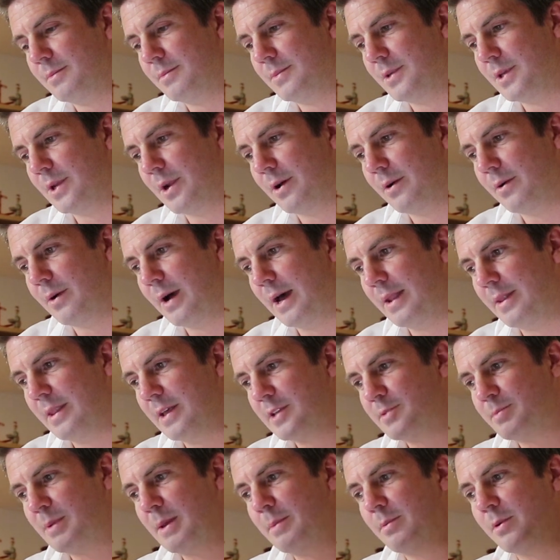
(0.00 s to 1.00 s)
You know, and
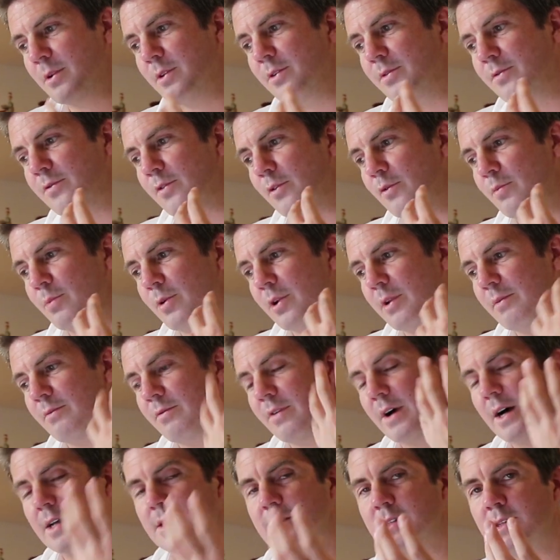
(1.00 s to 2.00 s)
there's people who've put in
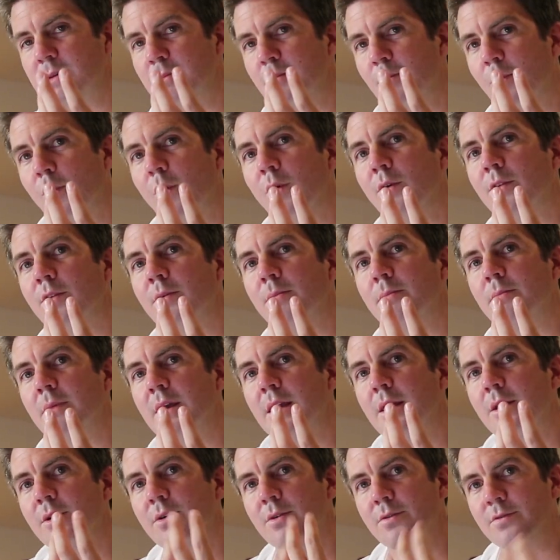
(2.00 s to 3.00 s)
vastly more than
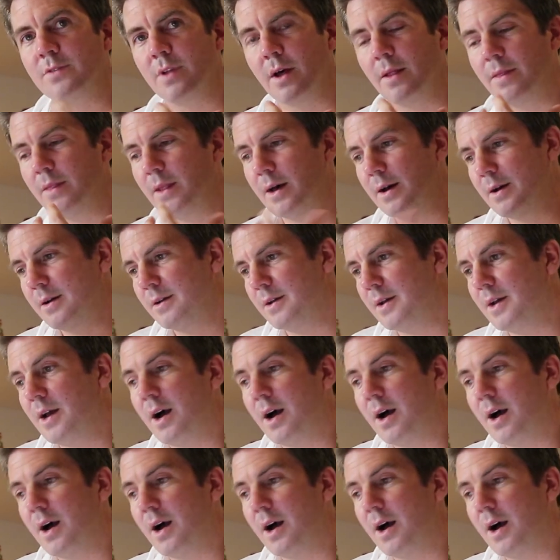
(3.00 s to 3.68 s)
me who've done that.